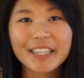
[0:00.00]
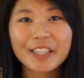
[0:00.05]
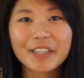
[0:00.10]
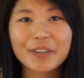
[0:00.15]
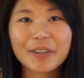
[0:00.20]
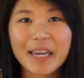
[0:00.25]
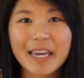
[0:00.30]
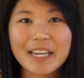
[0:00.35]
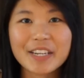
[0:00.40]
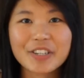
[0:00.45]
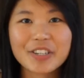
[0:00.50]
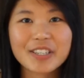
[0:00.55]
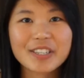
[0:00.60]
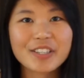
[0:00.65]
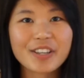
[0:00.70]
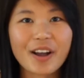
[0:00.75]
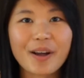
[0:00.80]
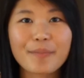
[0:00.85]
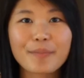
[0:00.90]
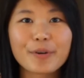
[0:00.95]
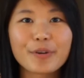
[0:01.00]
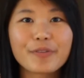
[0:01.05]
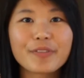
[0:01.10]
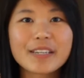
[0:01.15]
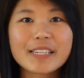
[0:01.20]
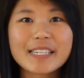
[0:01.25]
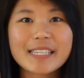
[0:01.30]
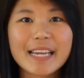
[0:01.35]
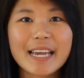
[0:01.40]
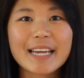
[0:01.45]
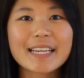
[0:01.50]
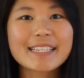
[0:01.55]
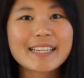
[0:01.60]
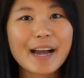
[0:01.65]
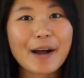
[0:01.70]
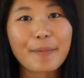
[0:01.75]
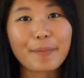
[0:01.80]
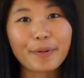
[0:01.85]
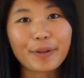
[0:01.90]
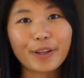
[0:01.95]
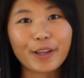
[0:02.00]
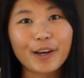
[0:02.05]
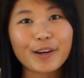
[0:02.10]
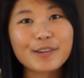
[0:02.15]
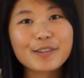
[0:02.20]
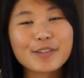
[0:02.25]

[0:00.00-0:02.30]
locations on move-in day down below,